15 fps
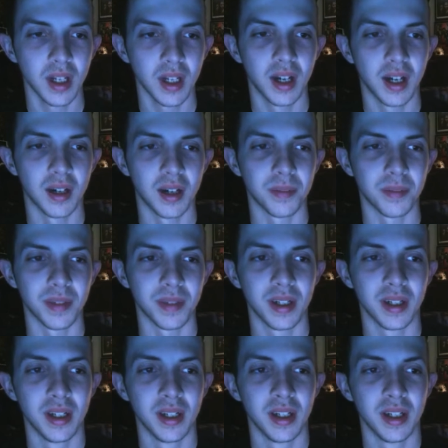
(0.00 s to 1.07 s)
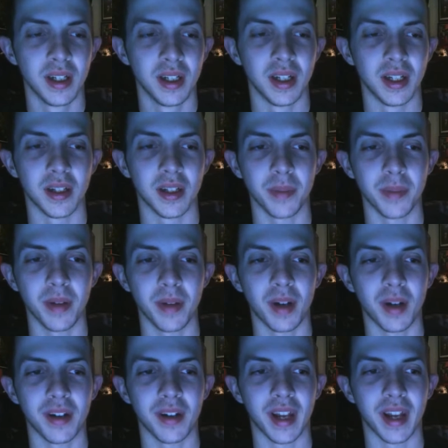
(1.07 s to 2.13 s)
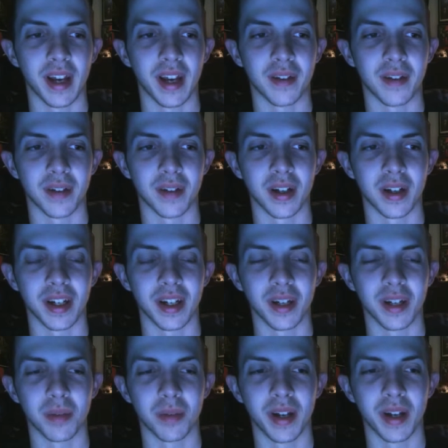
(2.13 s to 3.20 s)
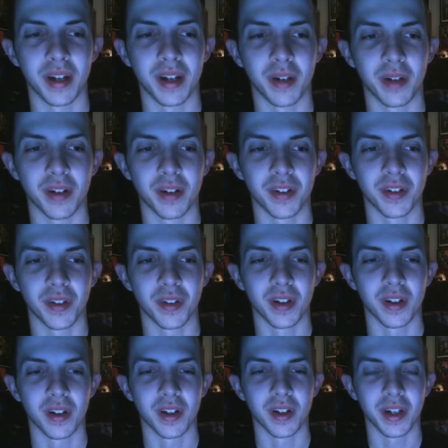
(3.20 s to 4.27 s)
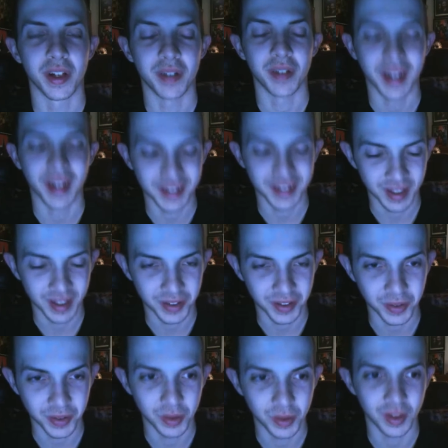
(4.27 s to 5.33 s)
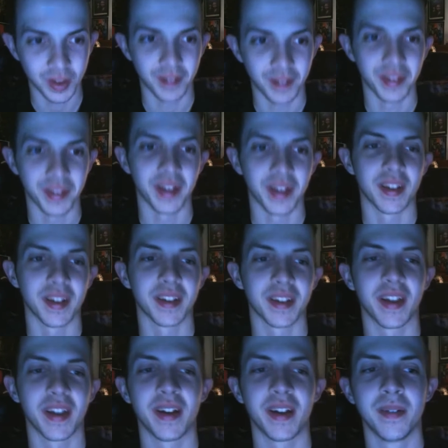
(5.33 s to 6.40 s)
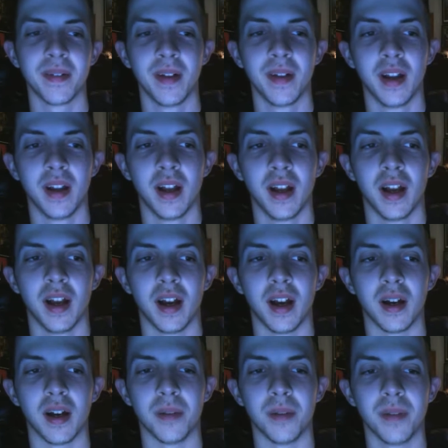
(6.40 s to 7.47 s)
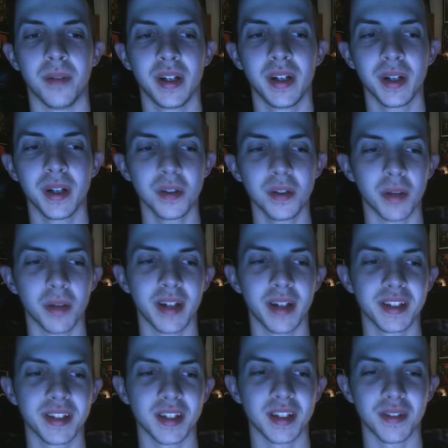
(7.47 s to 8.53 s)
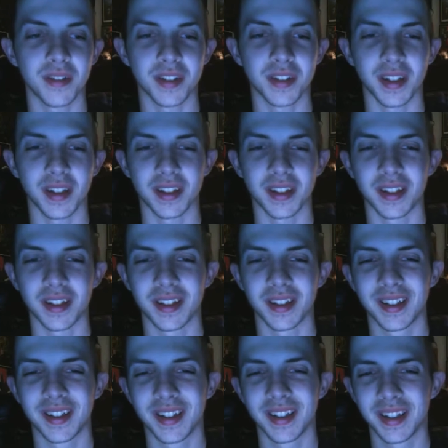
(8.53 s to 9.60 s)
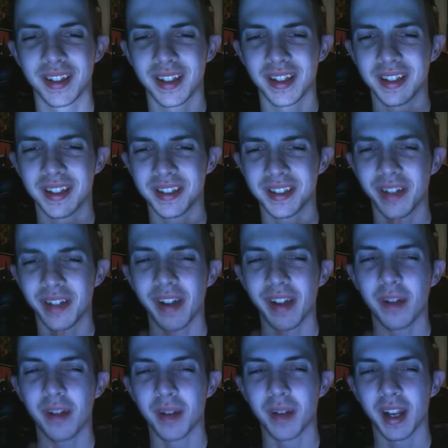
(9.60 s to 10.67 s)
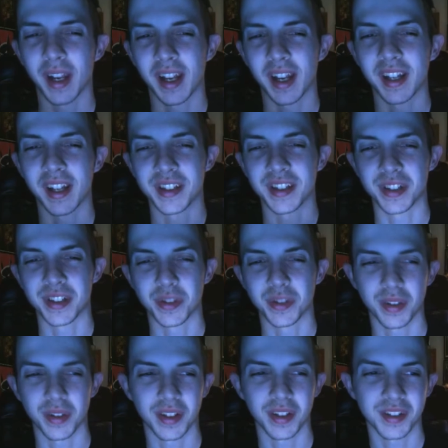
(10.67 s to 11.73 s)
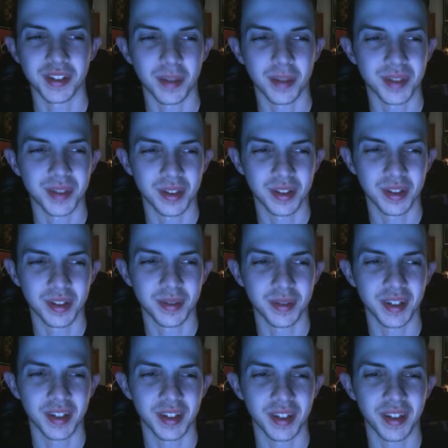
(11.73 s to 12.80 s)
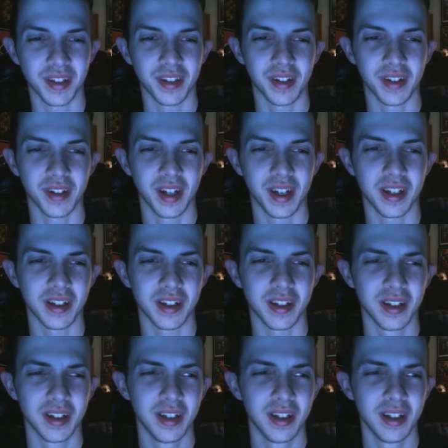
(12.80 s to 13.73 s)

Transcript: And then meanwhile you have, Brandy going to the, dance at her school and everything like that. The Brandy stuff is like it's the only element I kind of had issues with in this episode, just because I think they're kind of